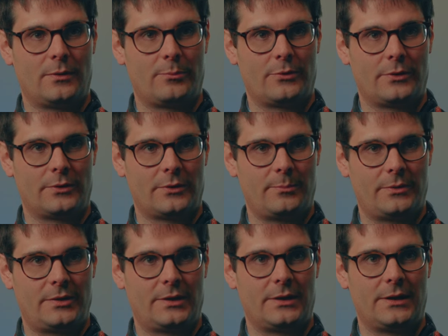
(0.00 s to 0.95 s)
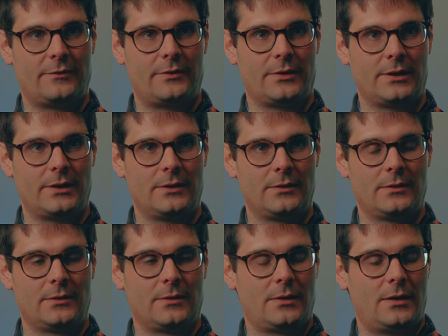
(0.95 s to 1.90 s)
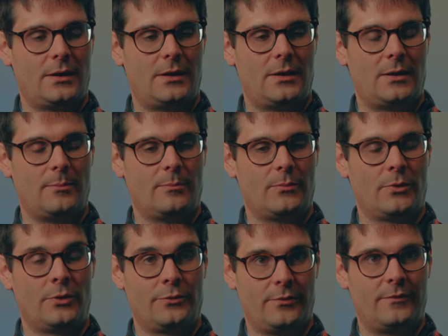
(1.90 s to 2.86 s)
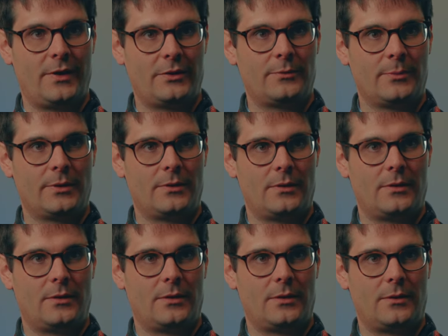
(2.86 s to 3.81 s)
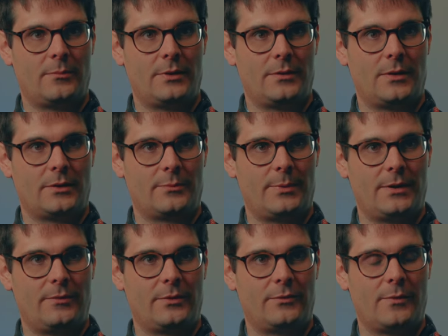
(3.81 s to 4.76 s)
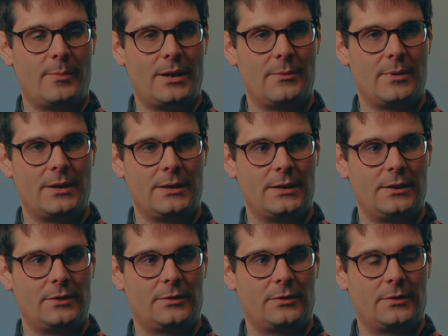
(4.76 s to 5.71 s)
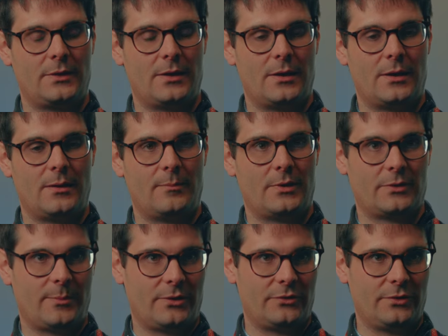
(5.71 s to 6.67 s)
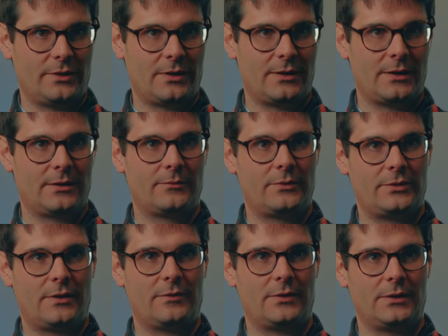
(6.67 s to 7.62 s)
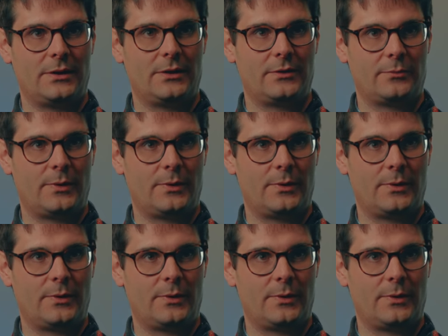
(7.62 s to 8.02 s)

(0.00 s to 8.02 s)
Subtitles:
of the product, particularly after the underinvestment that we'd experienced for many, many years. As I mentioned earlier, 7 years